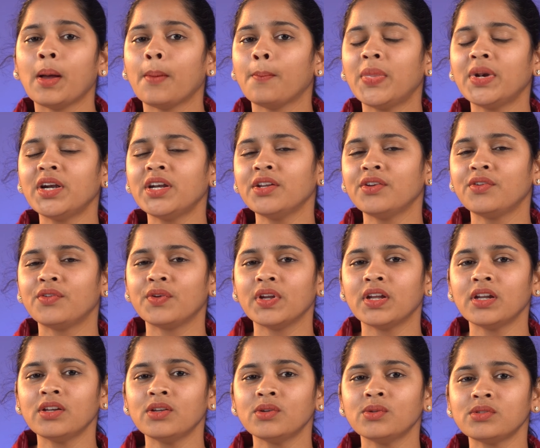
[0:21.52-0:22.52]
but in
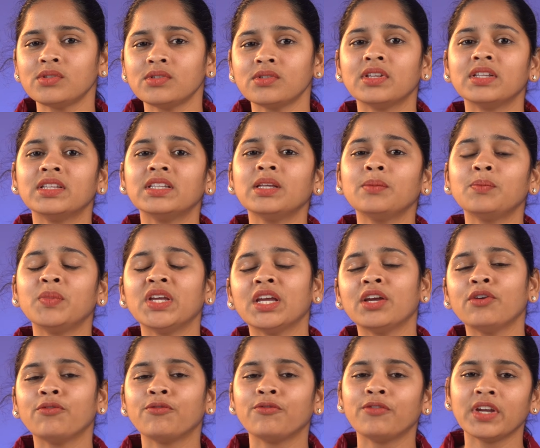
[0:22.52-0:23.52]
real use, they
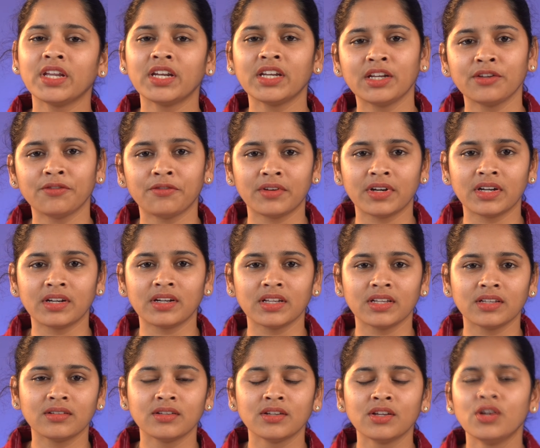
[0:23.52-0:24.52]
behave very
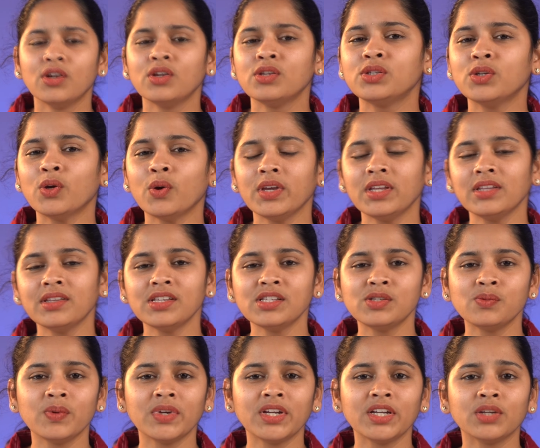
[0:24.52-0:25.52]
differently. So in this
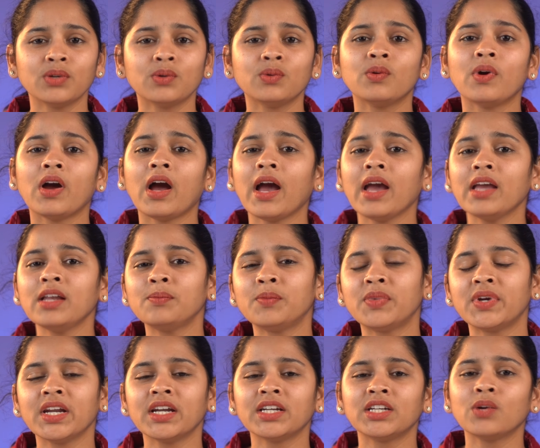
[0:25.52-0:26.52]
video, I'll
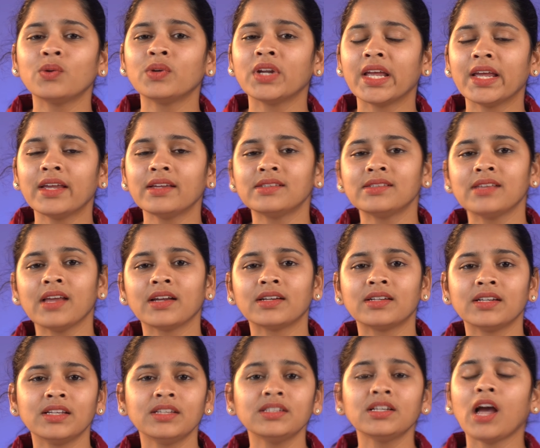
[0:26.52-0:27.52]
break down
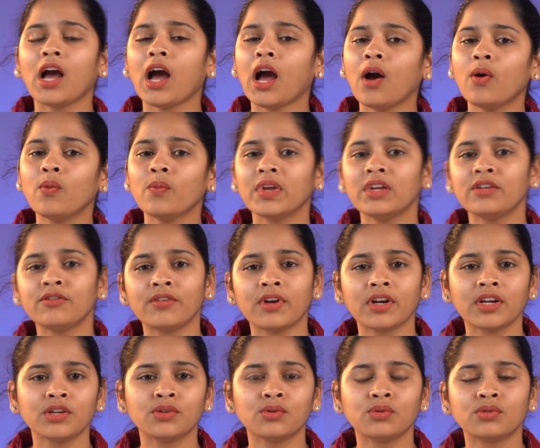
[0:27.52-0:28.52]
exactly how
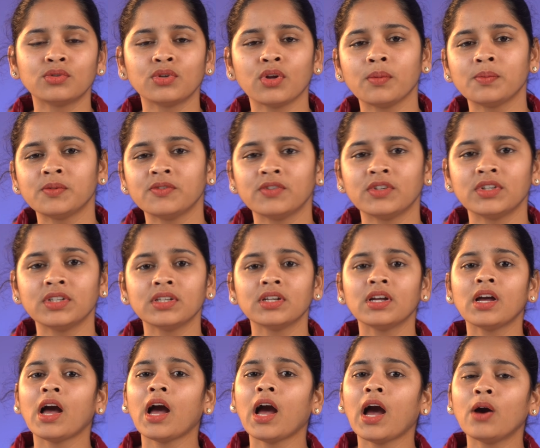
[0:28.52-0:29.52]
infrared cooktops work,
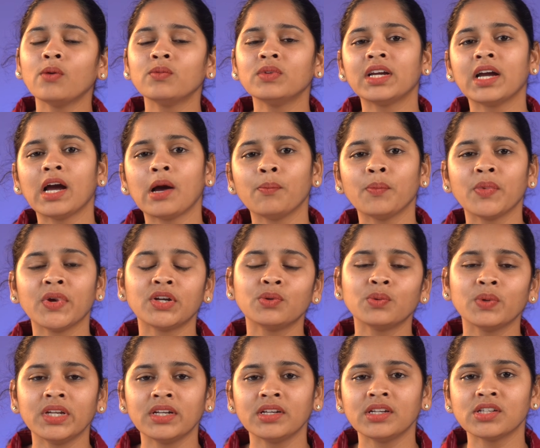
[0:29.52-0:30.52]
how they compare to
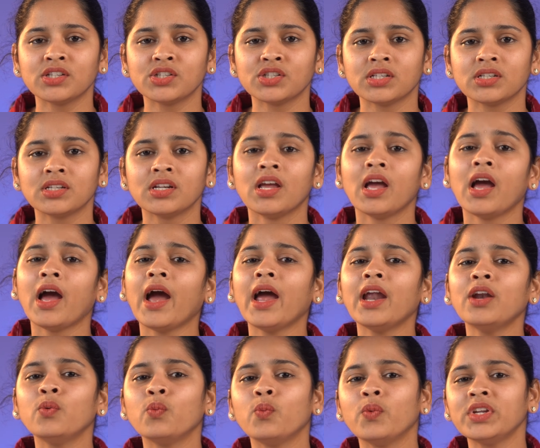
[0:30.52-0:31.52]
induction,
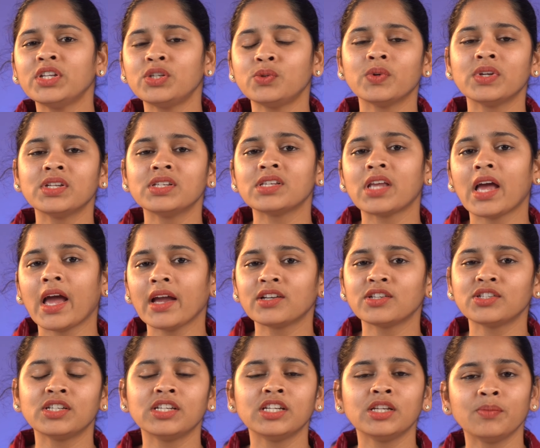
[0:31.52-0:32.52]
and which ones
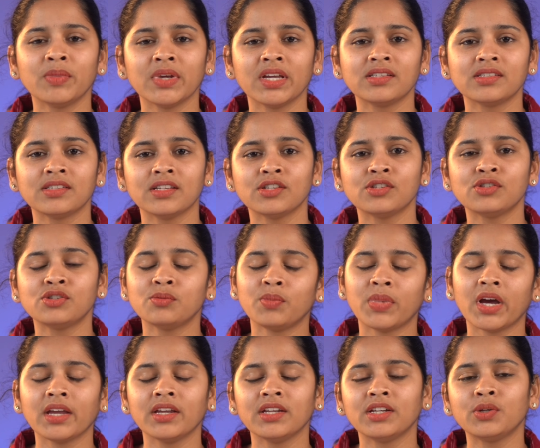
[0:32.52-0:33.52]
actually make sense to
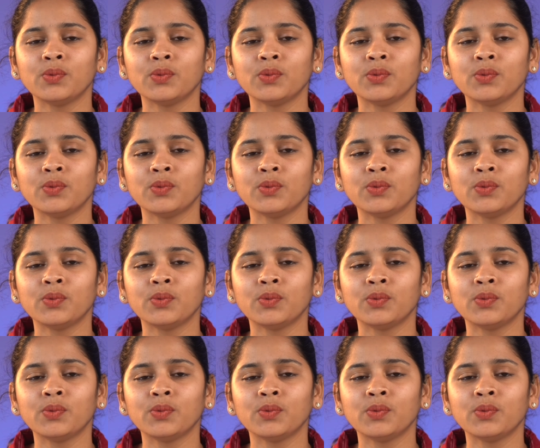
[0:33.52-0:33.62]
buy in